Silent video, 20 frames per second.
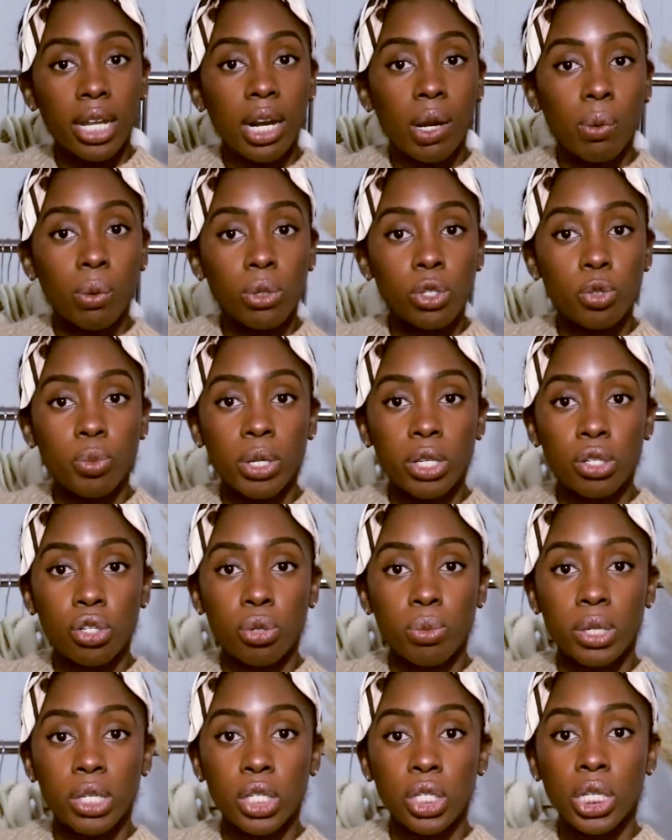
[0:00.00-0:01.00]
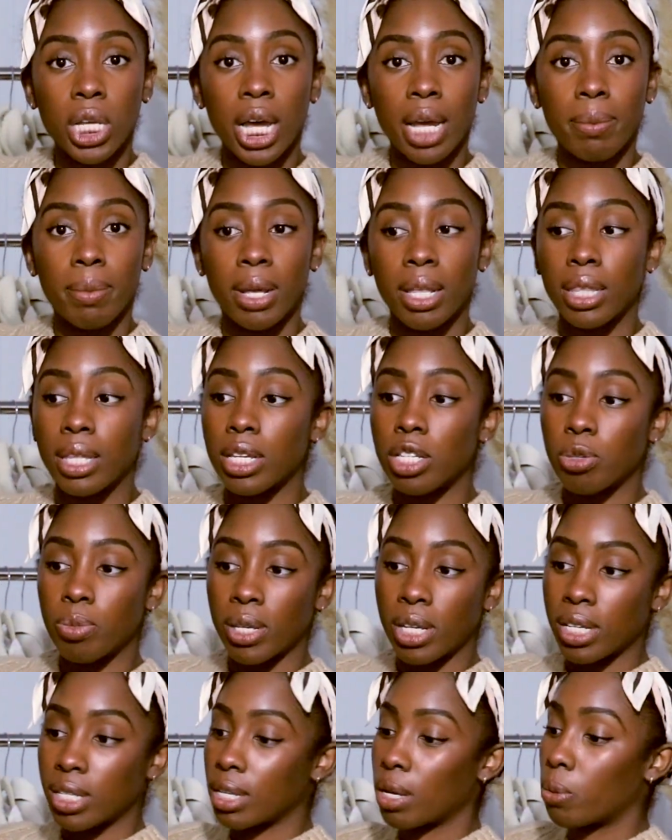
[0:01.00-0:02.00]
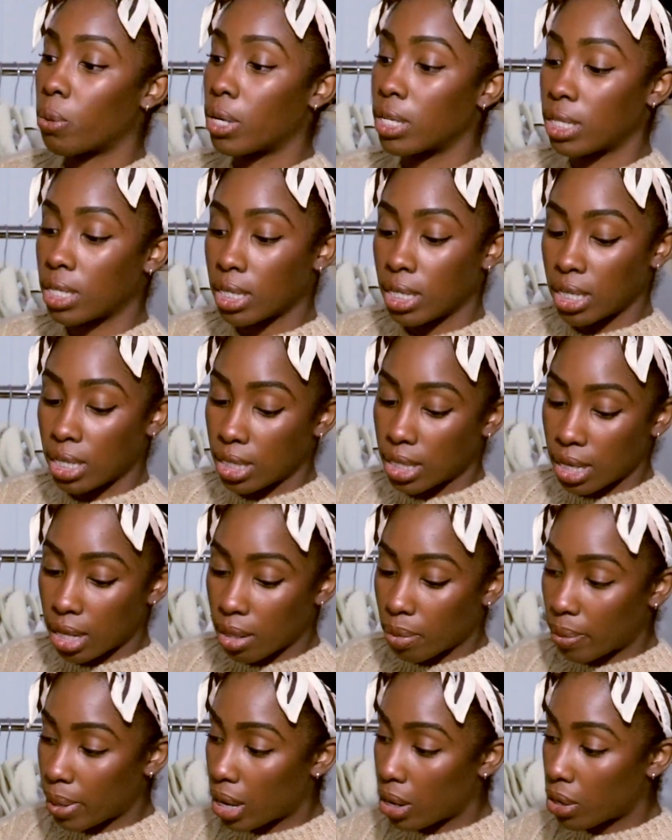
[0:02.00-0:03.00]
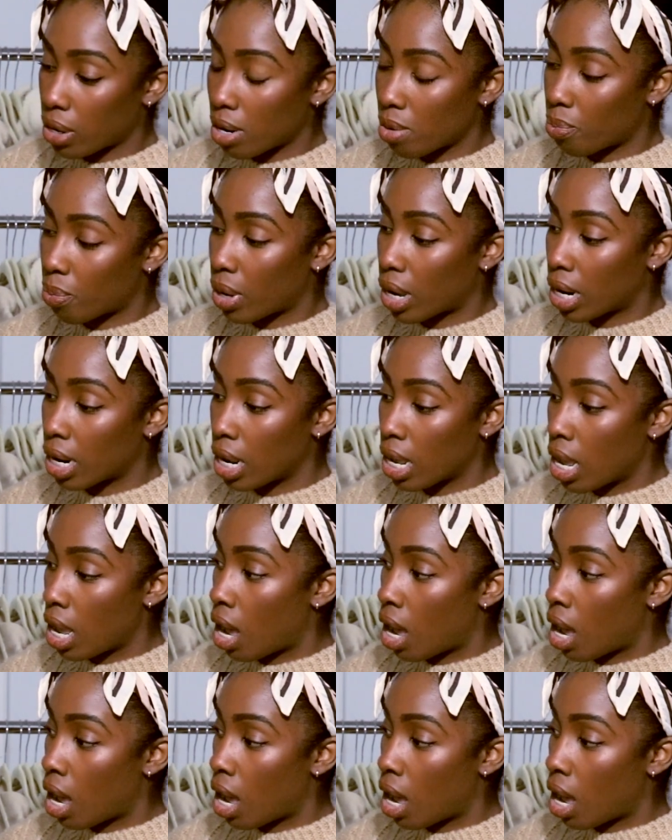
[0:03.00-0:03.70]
I won't spend too much time on this because I went into detail about it, but